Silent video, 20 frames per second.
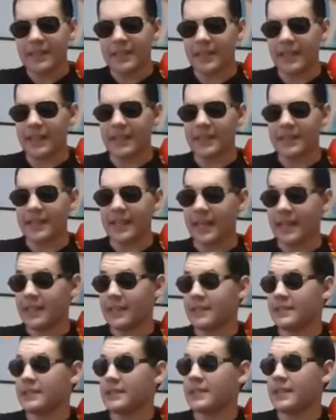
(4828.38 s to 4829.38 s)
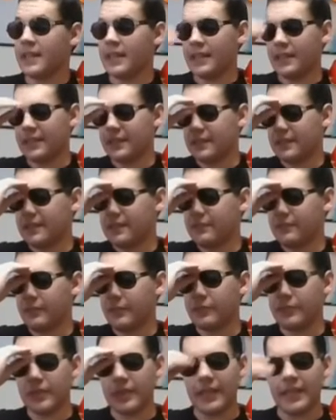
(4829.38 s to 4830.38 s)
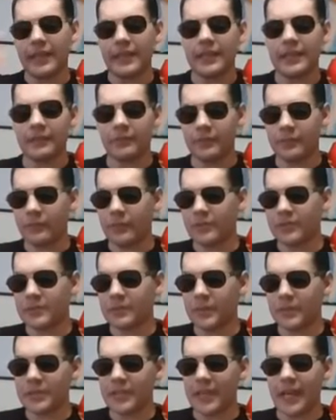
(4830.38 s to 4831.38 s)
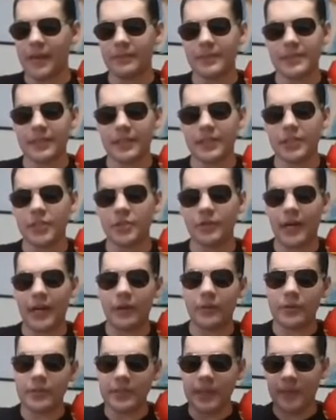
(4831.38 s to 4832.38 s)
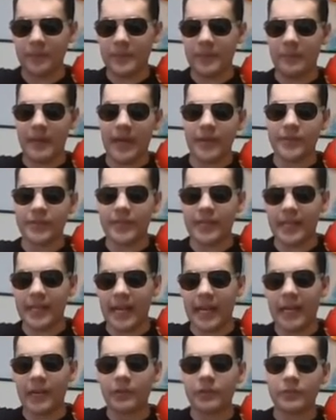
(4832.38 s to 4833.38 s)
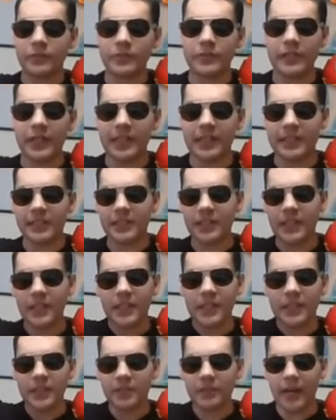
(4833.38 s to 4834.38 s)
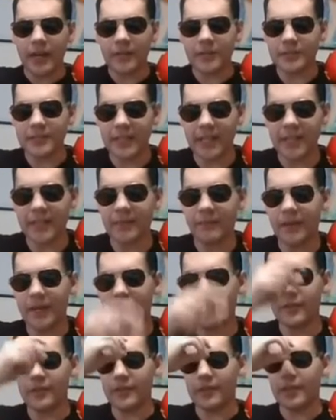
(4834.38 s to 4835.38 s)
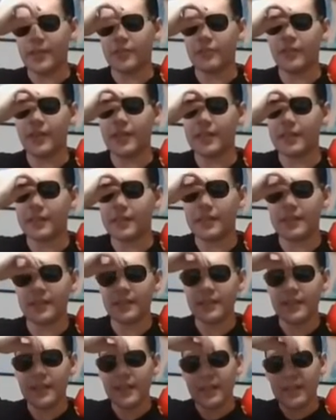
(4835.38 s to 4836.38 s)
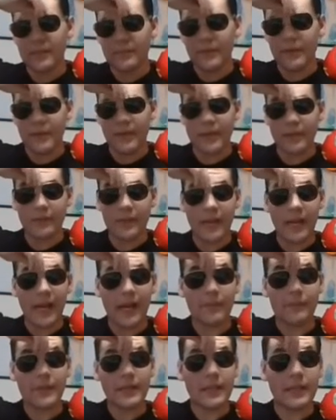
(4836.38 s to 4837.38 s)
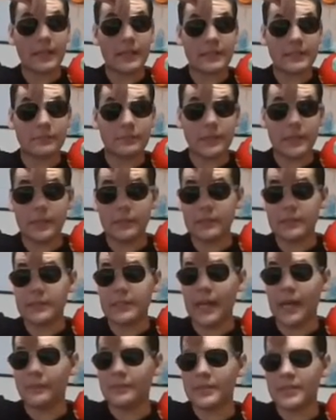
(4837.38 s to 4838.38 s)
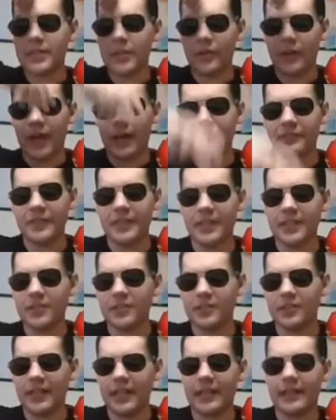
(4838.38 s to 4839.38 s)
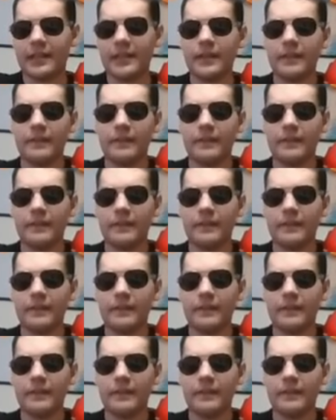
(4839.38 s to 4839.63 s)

like that like we were late. Like what was supposed to happen is like two hours up the mountain, an hour for lunch, two hours down the mountain theoretically. But like what happened, like because we stopped so often, it took like